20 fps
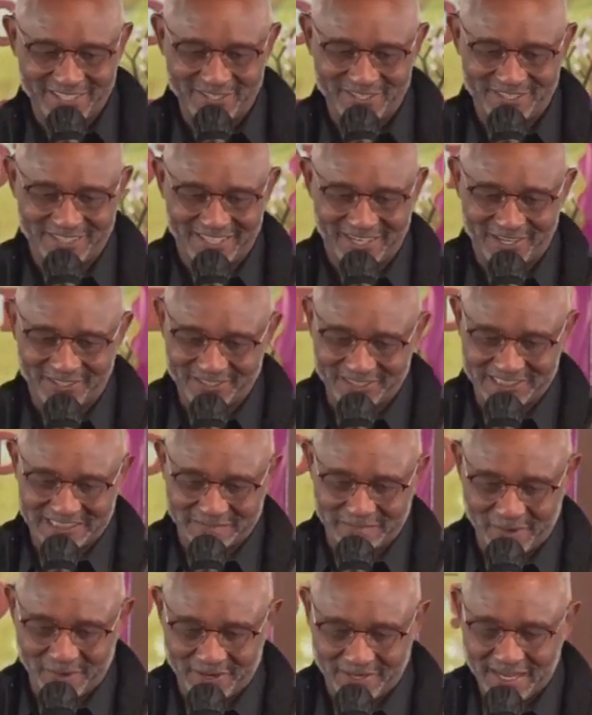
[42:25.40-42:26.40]
Holy Spirit,
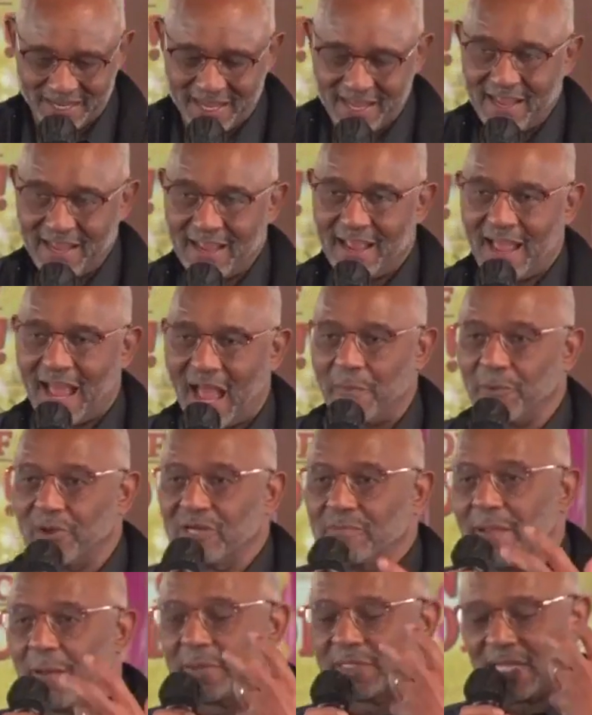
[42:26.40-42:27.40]
I'm going to be able
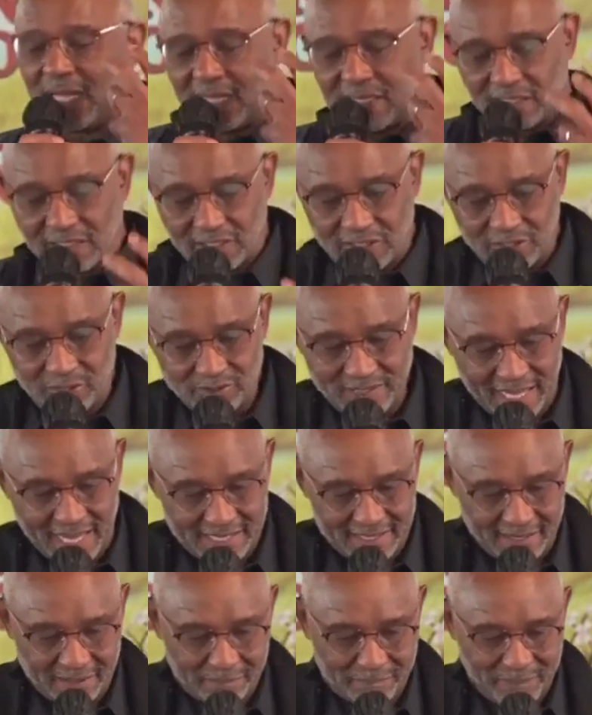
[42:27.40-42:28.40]
to unload and
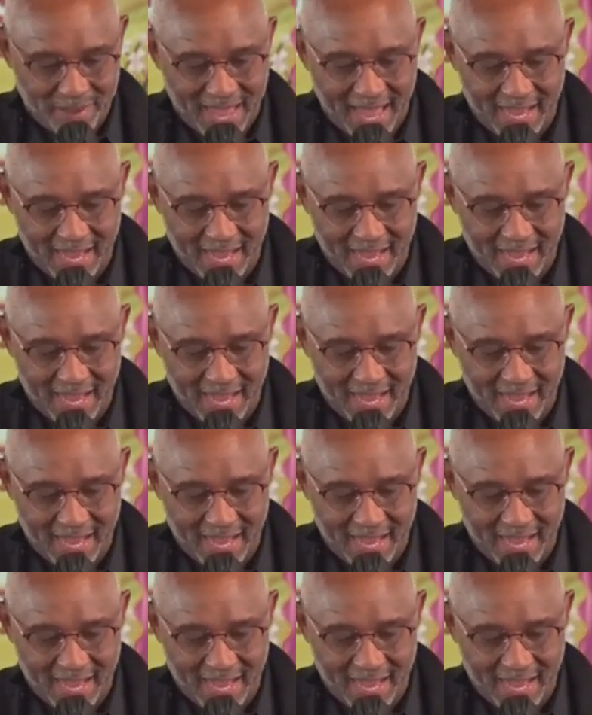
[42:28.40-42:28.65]
unpack